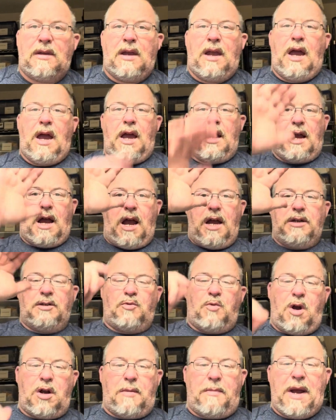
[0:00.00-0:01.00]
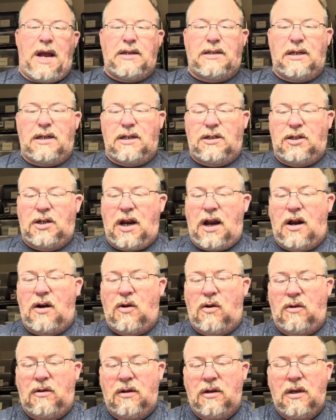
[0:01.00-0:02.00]
Hey guys, welcome back to the
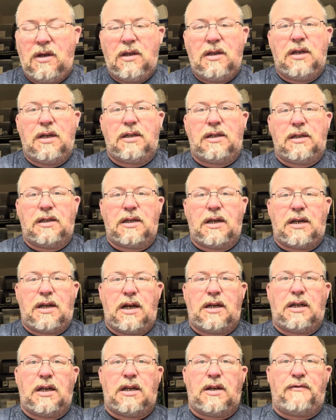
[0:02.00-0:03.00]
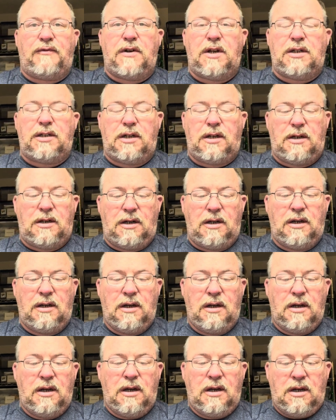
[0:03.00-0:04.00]
channel. This is Addicted to Fishing,
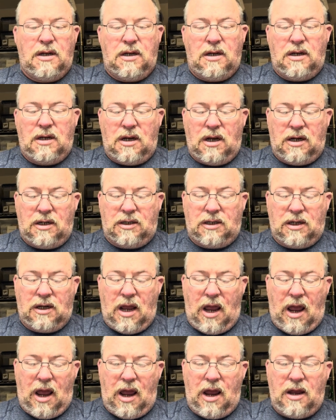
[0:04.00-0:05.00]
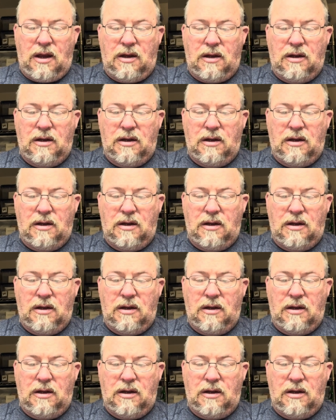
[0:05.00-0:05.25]
and today